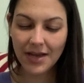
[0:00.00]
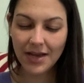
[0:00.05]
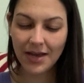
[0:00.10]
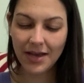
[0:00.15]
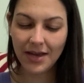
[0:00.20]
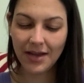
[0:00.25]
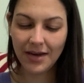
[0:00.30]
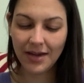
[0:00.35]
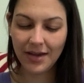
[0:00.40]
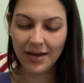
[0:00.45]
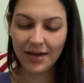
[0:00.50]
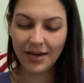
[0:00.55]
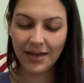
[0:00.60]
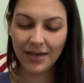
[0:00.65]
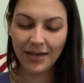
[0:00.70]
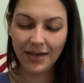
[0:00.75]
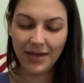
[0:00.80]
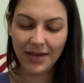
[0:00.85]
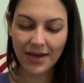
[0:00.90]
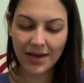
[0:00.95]
And then
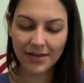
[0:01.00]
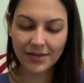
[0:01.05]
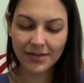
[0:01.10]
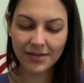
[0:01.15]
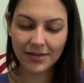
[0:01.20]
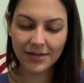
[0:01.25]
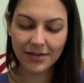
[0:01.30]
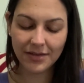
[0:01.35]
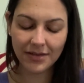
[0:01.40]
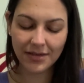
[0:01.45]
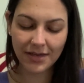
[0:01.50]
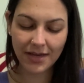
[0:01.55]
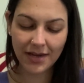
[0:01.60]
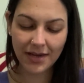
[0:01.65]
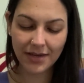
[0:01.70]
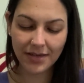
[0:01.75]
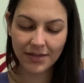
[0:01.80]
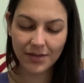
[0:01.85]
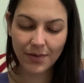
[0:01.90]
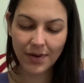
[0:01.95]

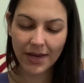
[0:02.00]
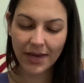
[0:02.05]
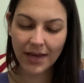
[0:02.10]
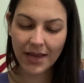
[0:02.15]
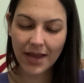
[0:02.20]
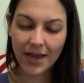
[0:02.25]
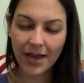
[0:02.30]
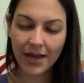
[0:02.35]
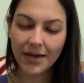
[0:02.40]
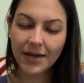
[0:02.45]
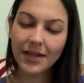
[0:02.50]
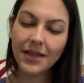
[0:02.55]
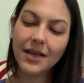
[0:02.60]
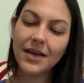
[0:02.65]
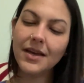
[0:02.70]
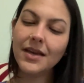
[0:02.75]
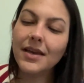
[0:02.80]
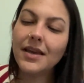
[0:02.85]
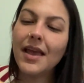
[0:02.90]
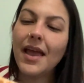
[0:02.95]
yesterday, so I kind of
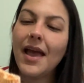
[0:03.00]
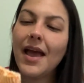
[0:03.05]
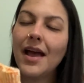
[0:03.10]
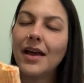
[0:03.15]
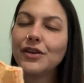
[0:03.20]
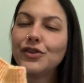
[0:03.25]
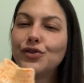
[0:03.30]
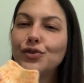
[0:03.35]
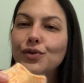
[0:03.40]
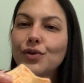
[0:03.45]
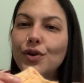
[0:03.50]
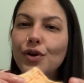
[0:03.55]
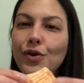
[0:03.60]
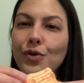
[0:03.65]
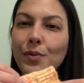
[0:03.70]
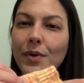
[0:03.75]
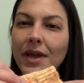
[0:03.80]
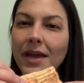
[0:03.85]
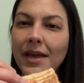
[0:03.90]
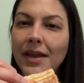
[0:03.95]
like had to
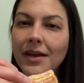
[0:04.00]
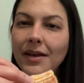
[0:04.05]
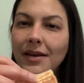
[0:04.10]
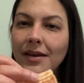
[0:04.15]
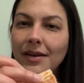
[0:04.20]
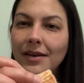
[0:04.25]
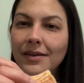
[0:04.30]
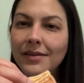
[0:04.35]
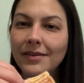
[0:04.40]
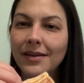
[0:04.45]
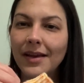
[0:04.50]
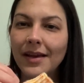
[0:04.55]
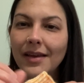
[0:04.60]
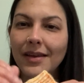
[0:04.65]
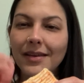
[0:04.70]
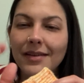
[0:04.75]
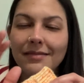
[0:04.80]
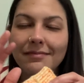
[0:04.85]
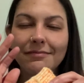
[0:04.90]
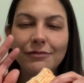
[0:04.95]
go in, I
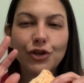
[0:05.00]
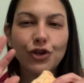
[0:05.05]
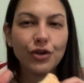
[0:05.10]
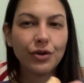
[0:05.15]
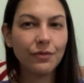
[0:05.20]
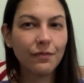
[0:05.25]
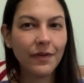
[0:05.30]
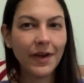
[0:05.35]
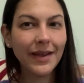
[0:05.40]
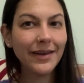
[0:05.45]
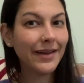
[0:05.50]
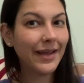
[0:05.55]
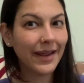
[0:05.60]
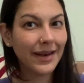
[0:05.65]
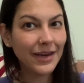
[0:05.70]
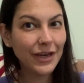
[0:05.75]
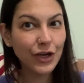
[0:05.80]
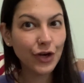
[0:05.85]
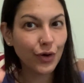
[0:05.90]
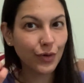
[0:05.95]
couldn't find
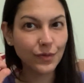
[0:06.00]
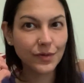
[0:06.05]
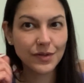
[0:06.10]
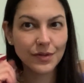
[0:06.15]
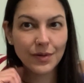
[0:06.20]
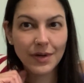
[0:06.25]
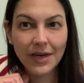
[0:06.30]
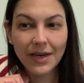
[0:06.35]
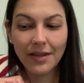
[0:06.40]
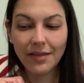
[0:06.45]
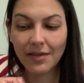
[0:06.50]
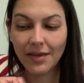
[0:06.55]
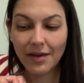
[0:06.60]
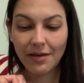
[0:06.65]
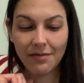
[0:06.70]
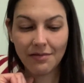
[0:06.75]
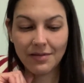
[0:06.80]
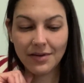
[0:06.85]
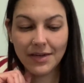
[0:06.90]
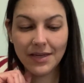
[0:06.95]
any notes or anything
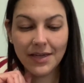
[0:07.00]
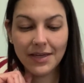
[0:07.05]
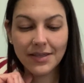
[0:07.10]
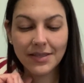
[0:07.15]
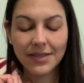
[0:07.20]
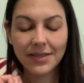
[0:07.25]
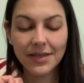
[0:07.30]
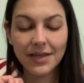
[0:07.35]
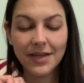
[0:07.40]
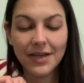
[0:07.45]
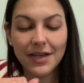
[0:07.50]
on this.